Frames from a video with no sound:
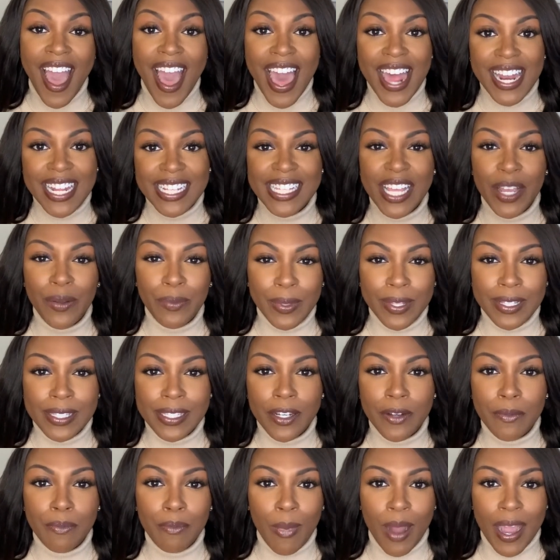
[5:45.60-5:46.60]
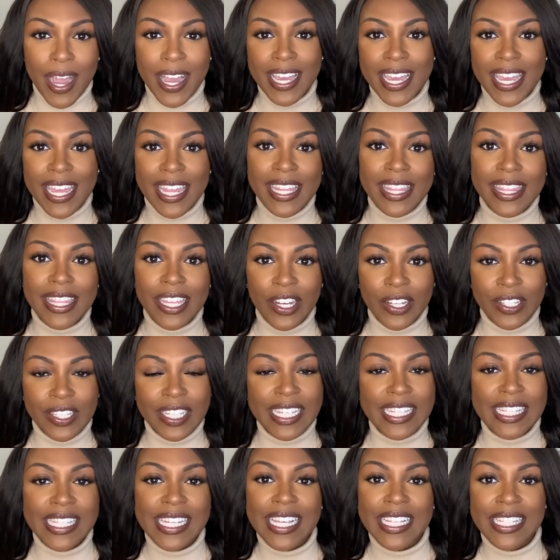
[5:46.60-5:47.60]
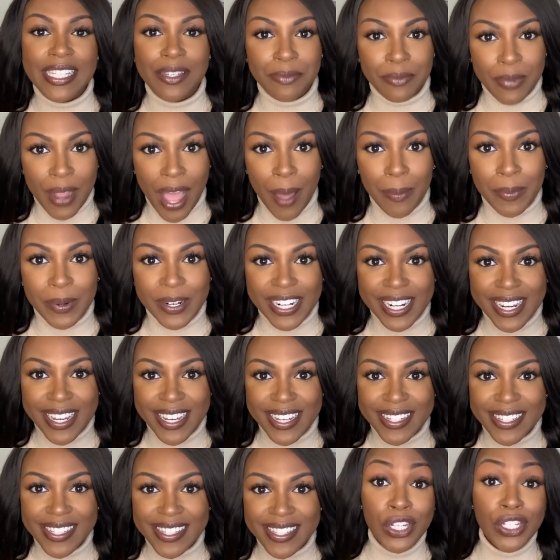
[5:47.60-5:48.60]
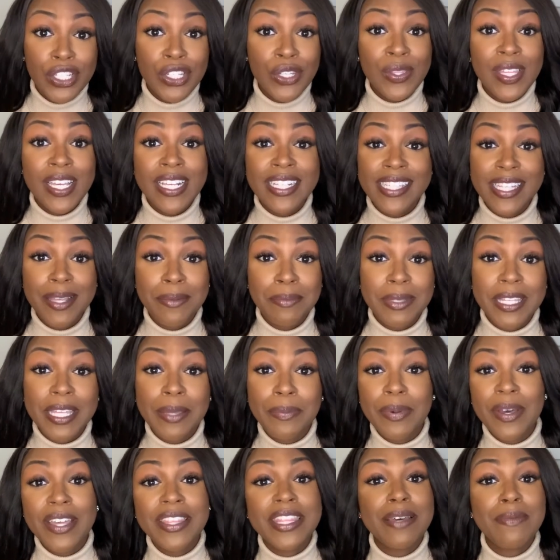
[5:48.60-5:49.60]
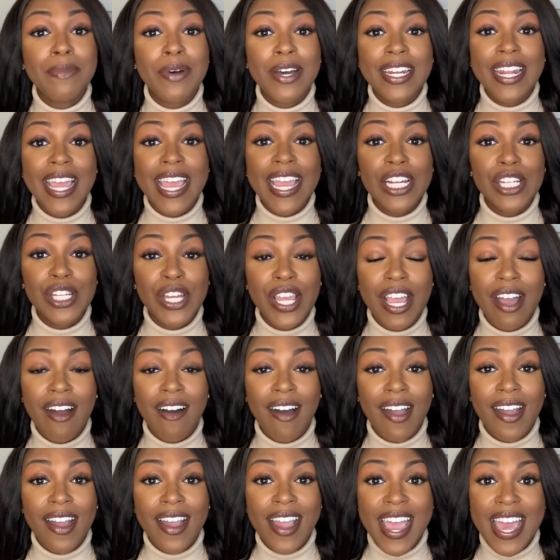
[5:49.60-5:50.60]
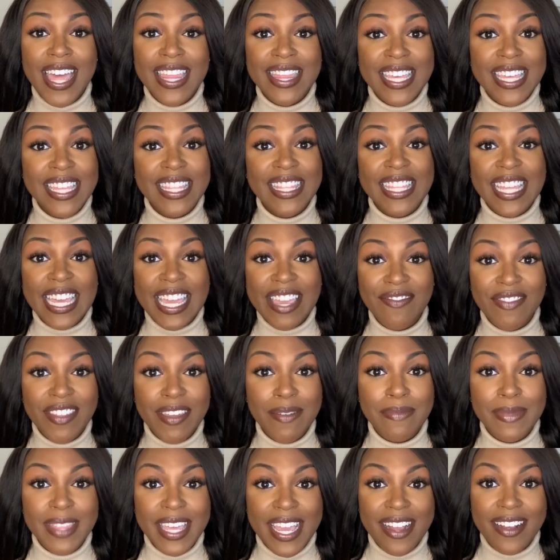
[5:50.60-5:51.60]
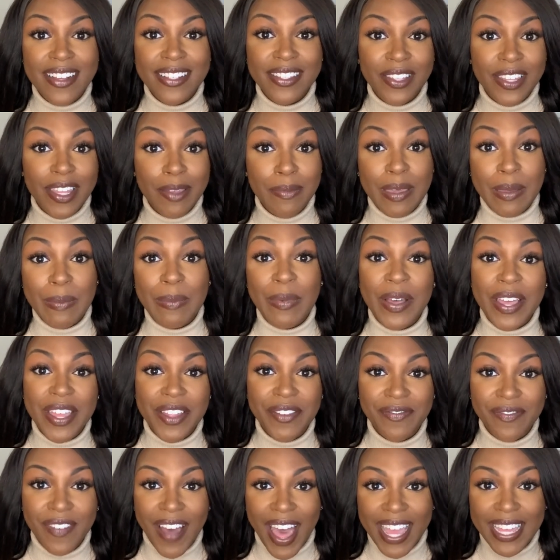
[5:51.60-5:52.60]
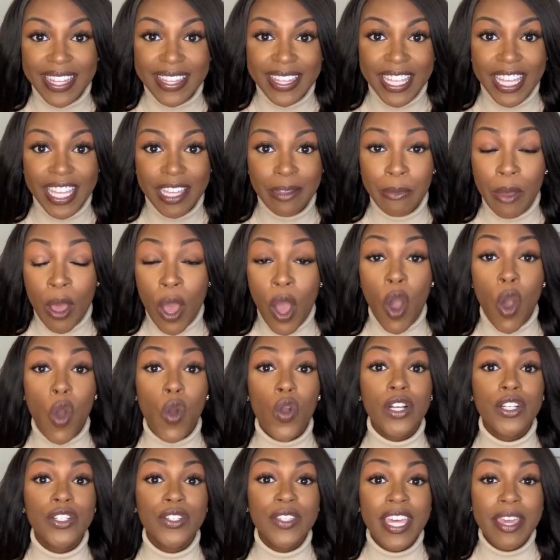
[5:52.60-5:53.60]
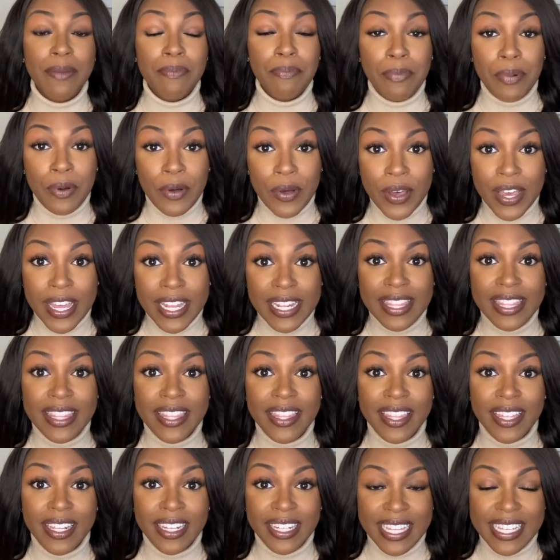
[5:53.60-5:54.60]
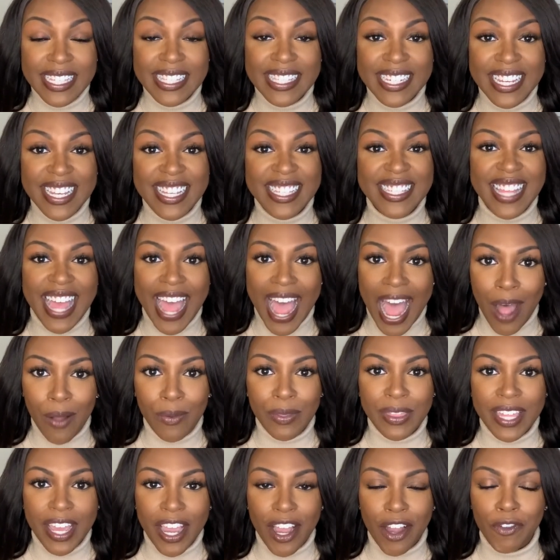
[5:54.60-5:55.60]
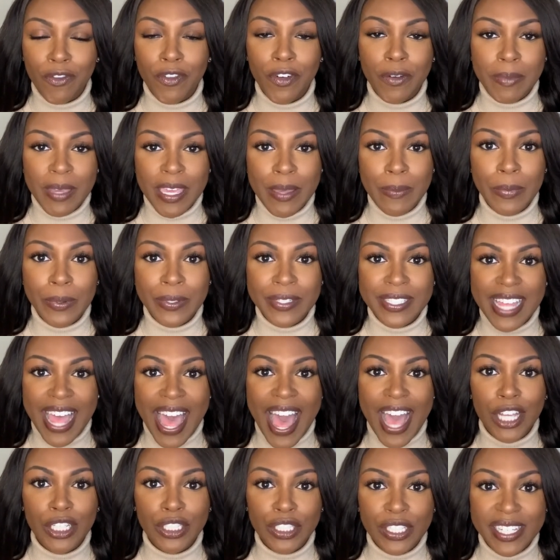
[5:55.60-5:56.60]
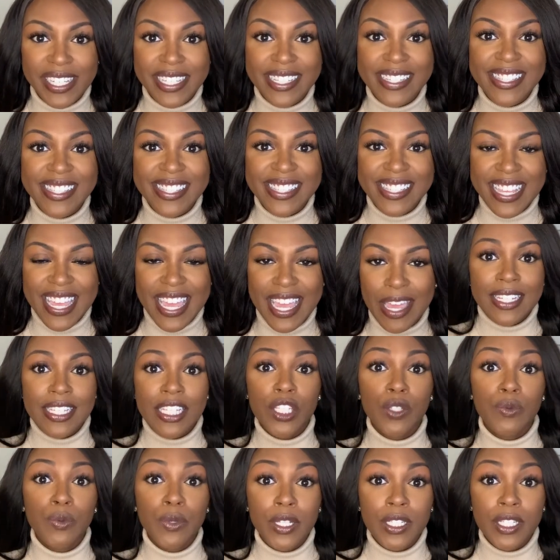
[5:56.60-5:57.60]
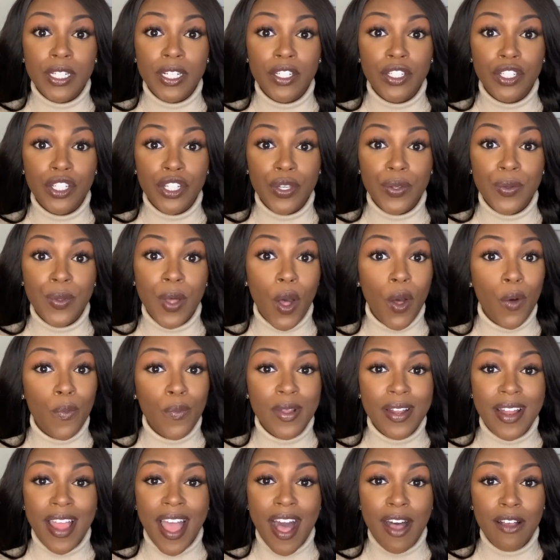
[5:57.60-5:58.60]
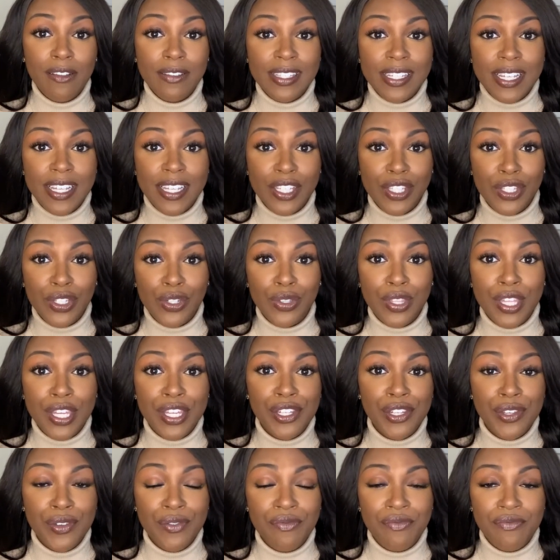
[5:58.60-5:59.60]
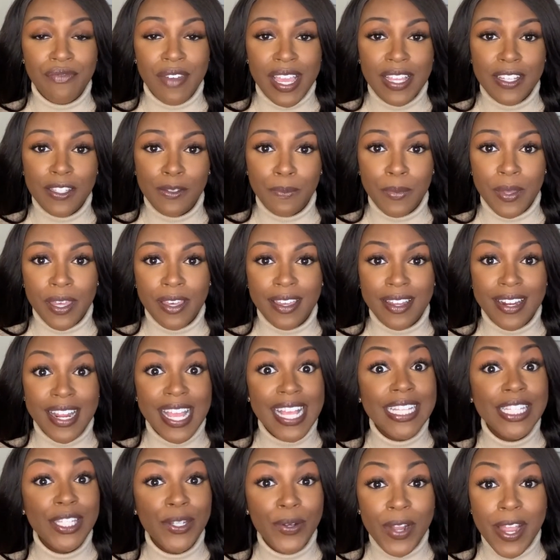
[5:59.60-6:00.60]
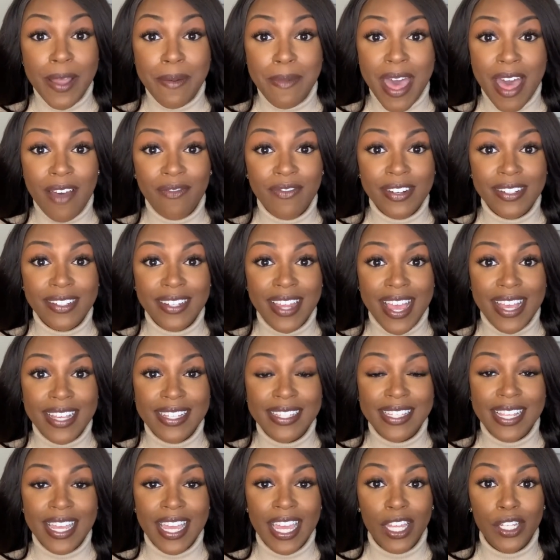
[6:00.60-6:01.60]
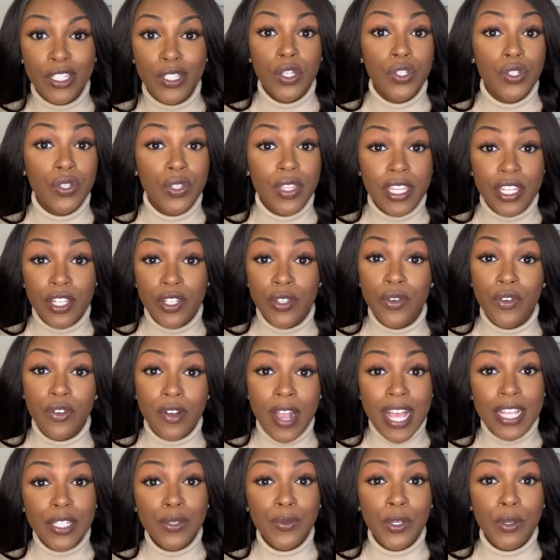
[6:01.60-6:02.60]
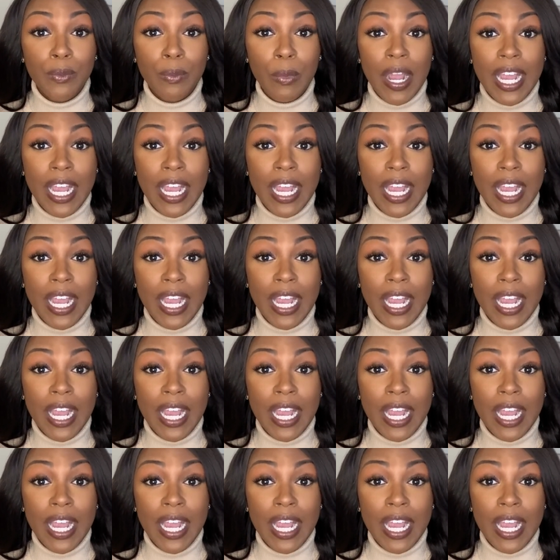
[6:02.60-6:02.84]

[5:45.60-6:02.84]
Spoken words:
how does that realtor market their listings and properties? Do they simply put them on HAR and then leave them there so that people can find them? Or do they put the listings out there for people to actually see? Does this realtor do open houses? Do they do Facebook and Instagram advertising? Do they do grassroots